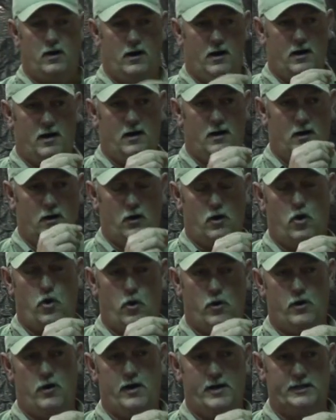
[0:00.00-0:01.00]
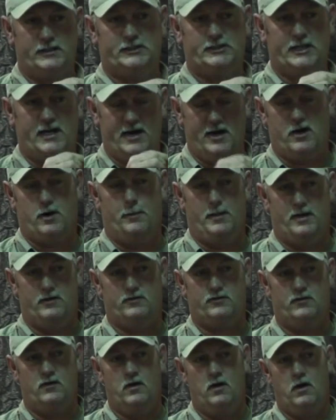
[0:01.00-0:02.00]
1/4 inch
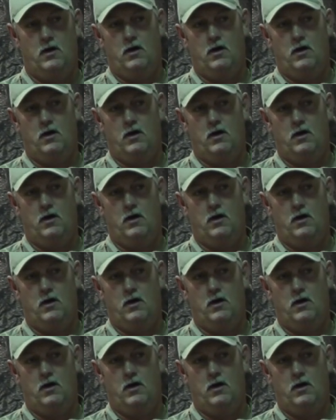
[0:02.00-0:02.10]
increments